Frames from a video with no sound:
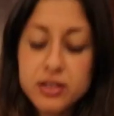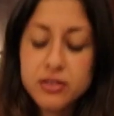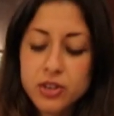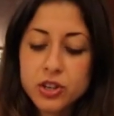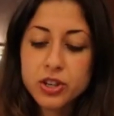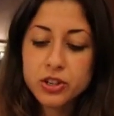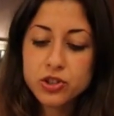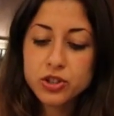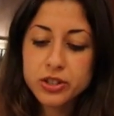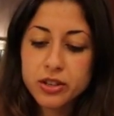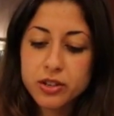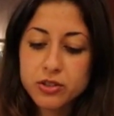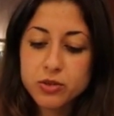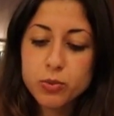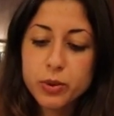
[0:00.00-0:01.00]
it's very interesting
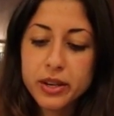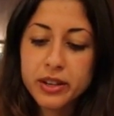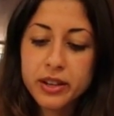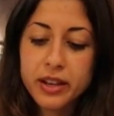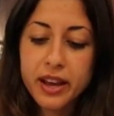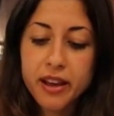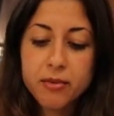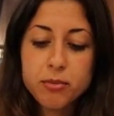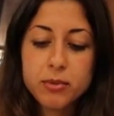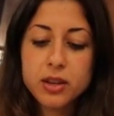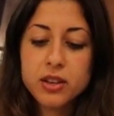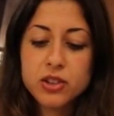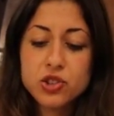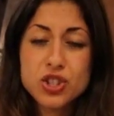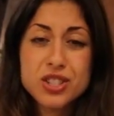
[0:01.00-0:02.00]
because when he gave me
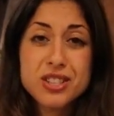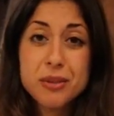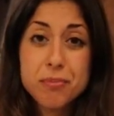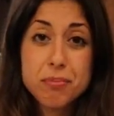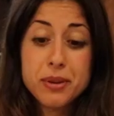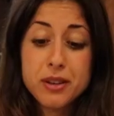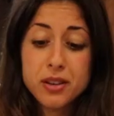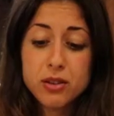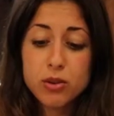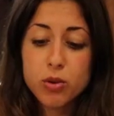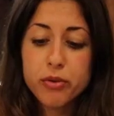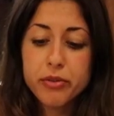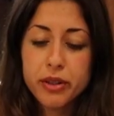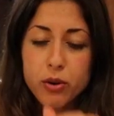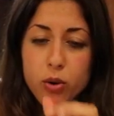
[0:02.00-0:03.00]
just the peel
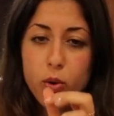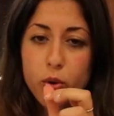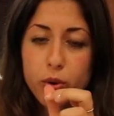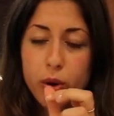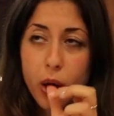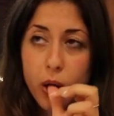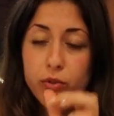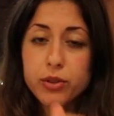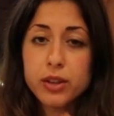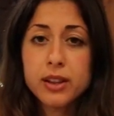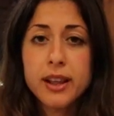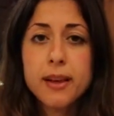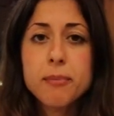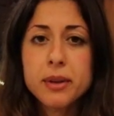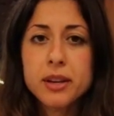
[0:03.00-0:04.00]
of the
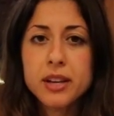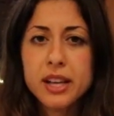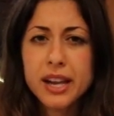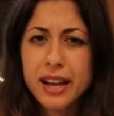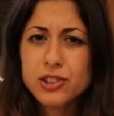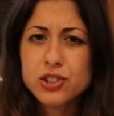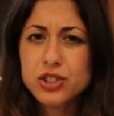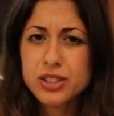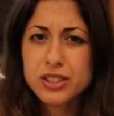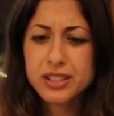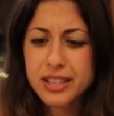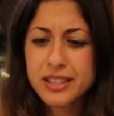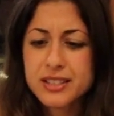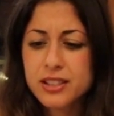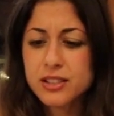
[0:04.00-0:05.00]
lemon, it actually
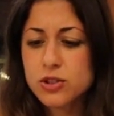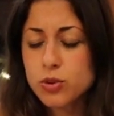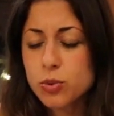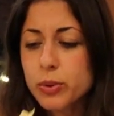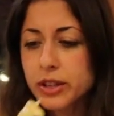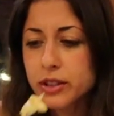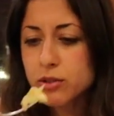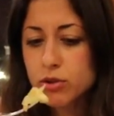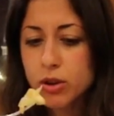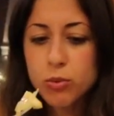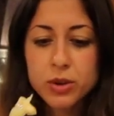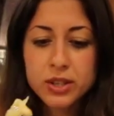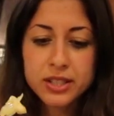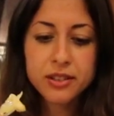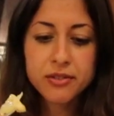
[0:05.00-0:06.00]
tasted sweet. So I
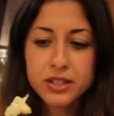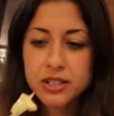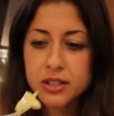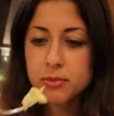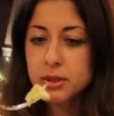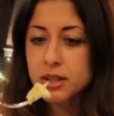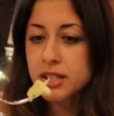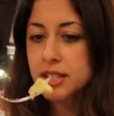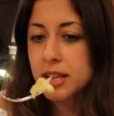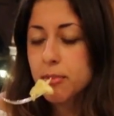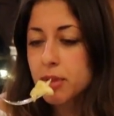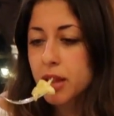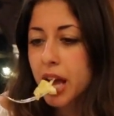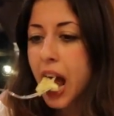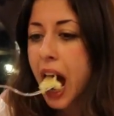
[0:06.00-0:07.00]
want to see if it's going to be the same
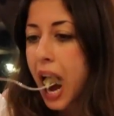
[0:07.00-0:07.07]
thing.